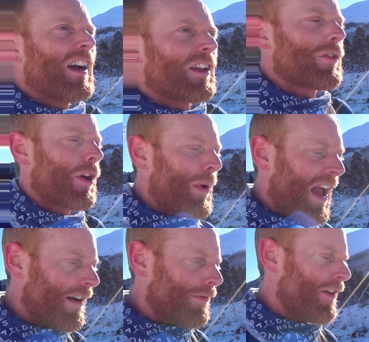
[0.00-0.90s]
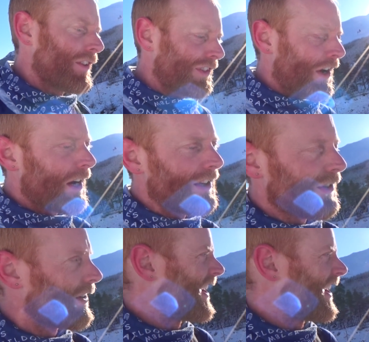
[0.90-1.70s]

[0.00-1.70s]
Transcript: And although we have signs at